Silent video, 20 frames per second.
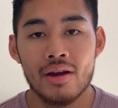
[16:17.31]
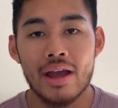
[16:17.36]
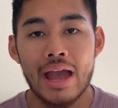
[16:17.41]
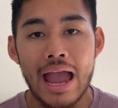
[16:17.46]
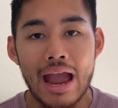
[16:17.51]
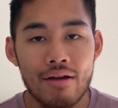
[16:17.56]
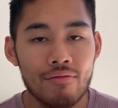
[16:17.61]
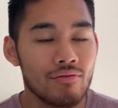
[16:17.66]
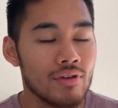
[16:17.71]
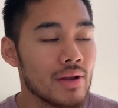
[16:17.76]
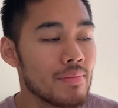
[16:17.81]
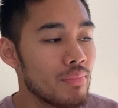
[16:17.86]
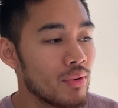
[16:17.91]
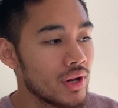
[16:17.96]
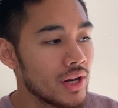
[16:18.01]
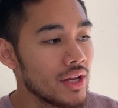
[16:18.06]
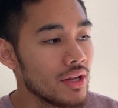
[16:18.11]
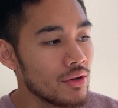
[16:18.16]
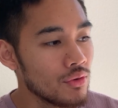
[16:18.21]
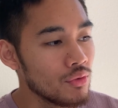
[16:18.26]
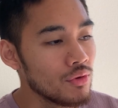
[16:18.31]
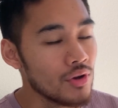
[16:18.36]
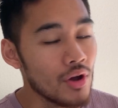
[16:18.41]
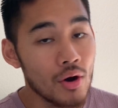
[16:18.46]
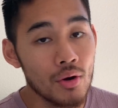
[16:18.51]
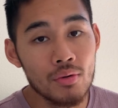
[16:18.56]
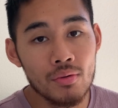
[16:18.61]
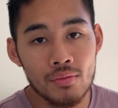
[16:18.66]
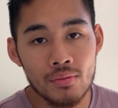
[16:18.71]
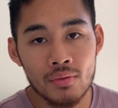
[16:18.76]
everybody you
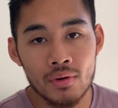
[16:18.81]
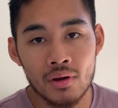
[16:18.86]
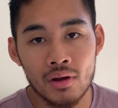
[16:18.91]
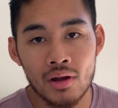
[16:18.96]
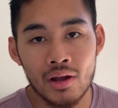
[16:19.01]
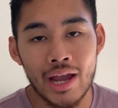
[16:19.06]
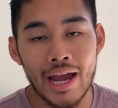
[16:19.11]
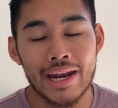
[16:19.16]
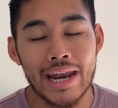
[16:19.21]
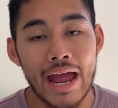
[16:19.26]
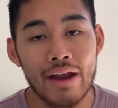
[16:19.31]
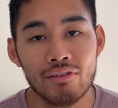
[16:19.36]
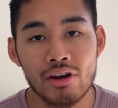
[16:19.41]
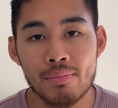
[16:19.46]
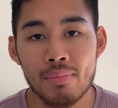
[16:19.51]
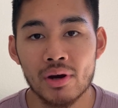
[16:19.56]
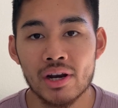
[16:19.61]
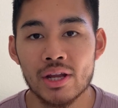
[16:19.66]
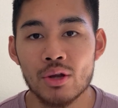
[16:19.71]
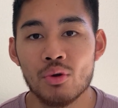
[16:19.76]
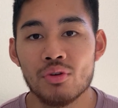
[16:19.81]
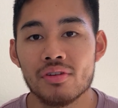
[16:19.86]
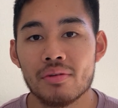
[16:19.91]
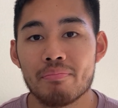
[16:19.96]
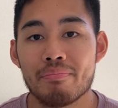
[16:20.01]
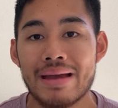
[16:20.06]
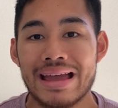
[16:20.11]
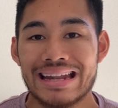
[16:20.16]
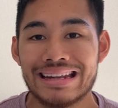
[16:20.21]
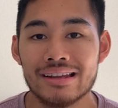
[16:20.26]
know and everybody whose
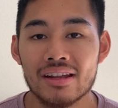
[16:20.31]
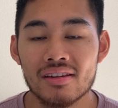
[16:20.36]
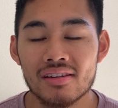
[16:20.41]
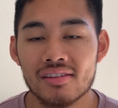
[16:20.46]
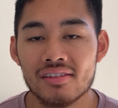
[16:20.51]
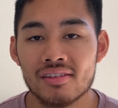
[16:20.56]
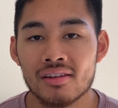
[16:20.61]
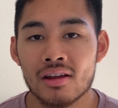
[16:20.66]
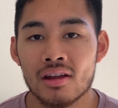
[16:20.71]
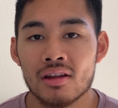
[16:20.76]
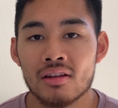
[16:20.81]
opinions